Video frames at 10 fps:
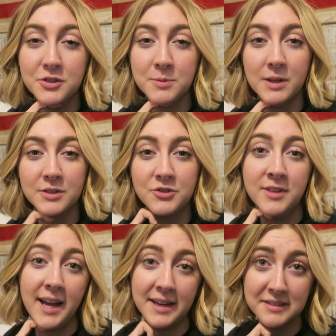just watched
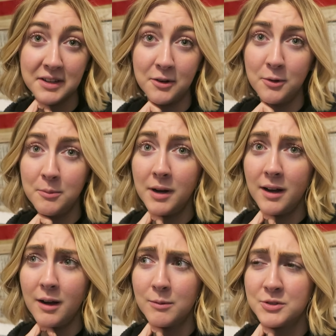Daddy's Home,
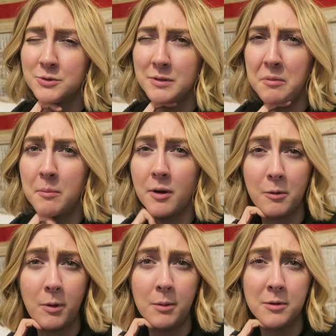which was with Mark
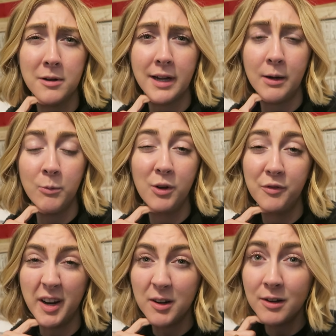Wahlberg and Will
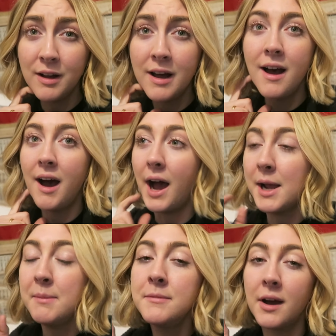Ferrell. I
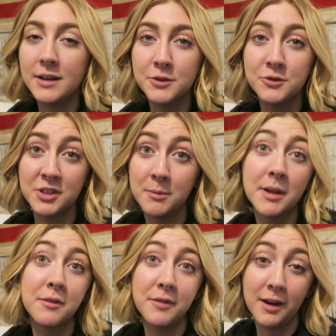am not usually a
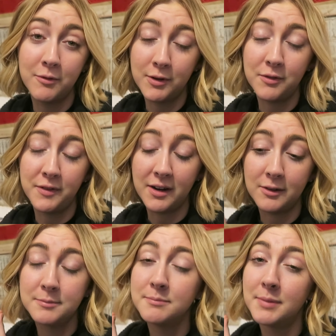big fan of Will
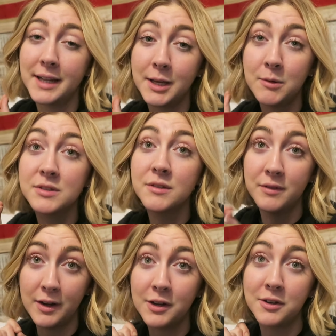Ferrell, but he was
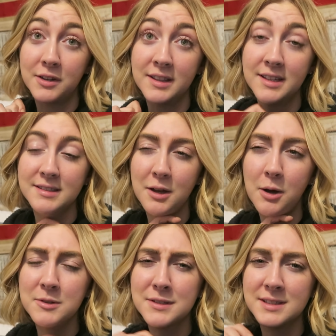very good in this.
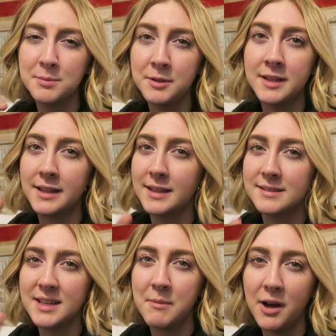Almost because he played like
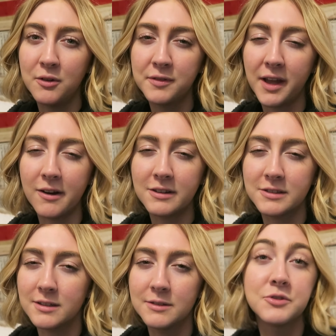that same elf
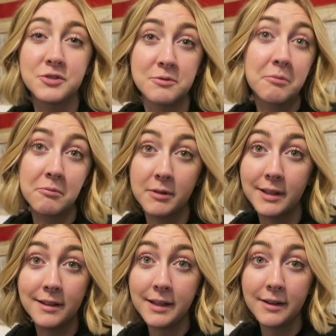character and it was just
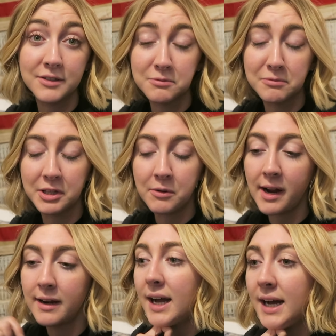really hilarious, really
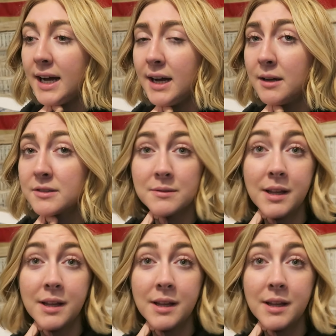great. So